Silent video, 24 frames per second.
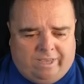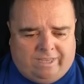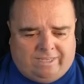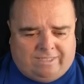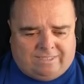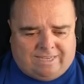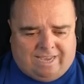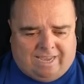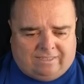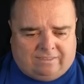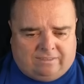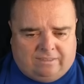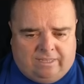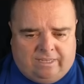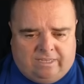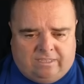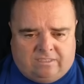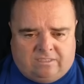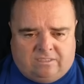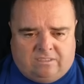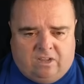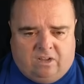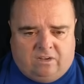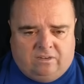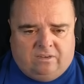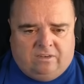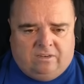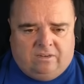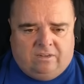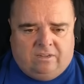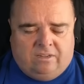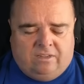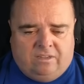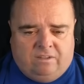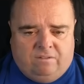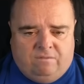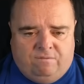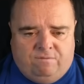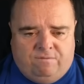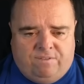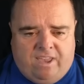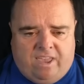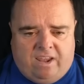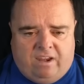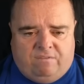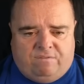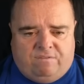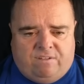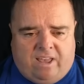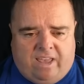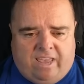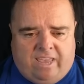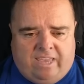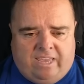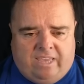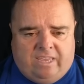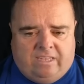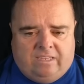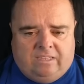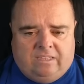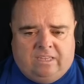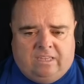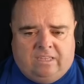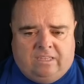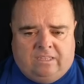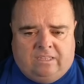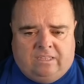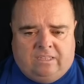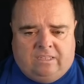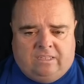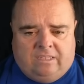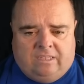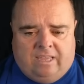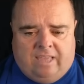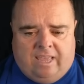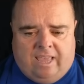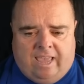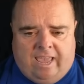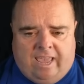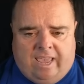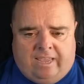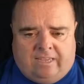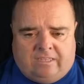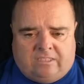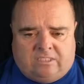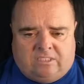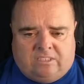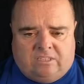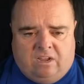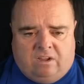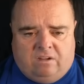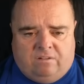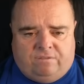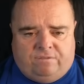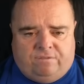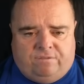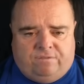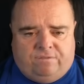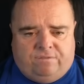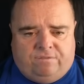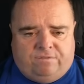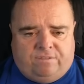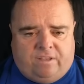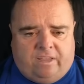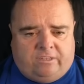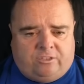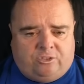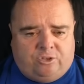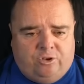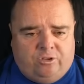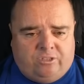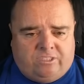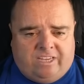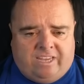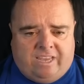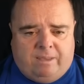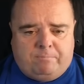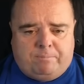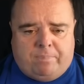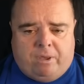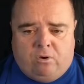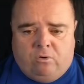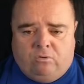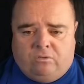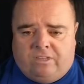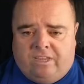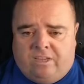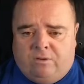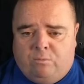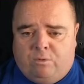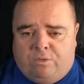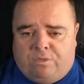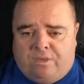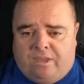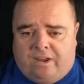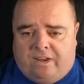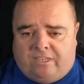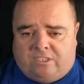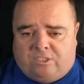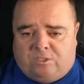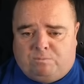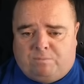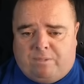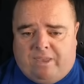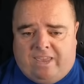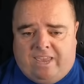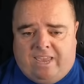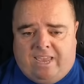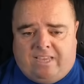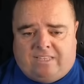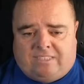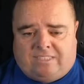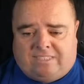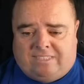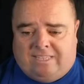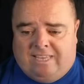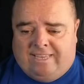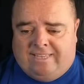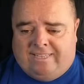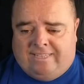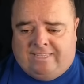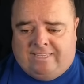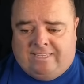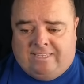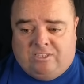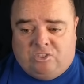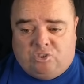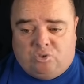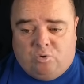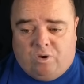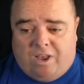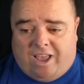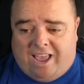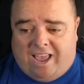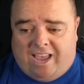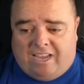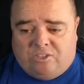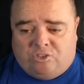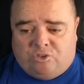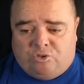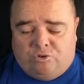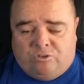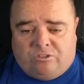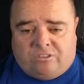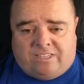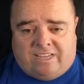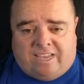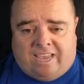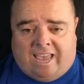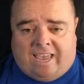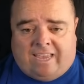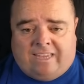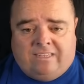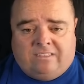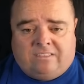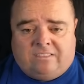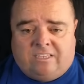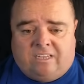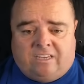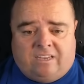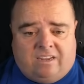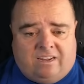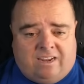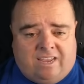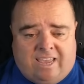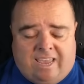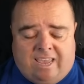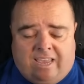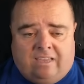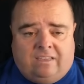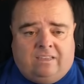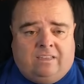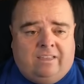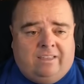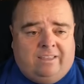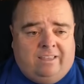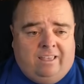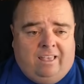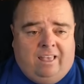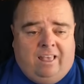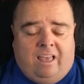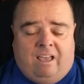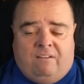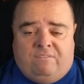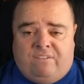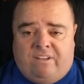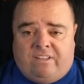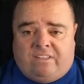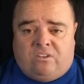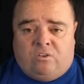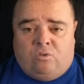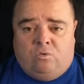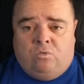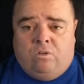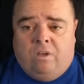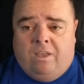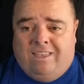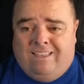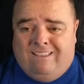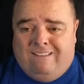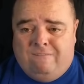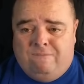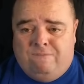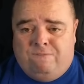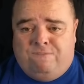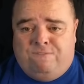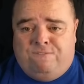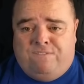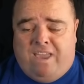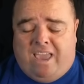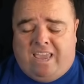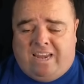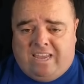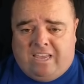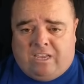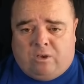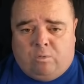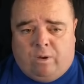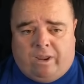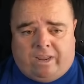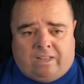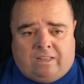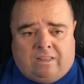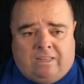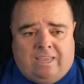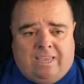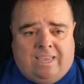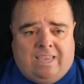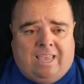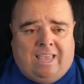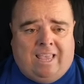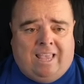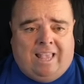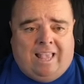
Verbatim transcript: exactly it's done. Verifying uh, stuff, choosing a building within a space. So it has used the AI to create a video very quickly